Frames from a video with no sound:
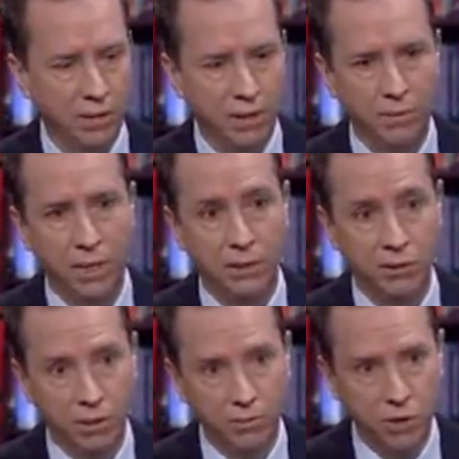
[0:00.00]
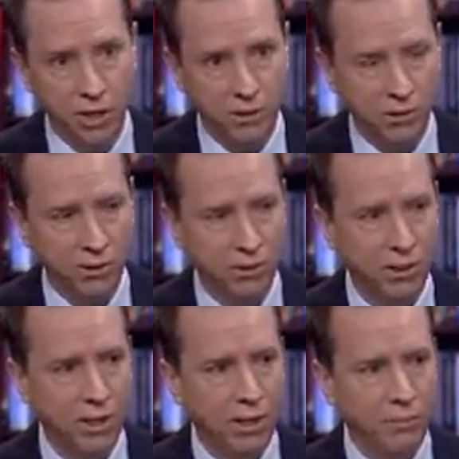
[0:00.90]
They'd made some changes,
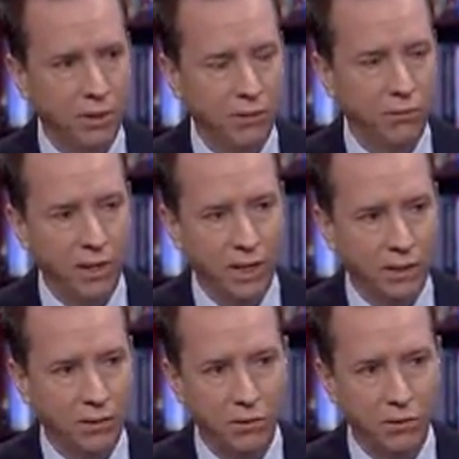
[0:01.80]
but in fact,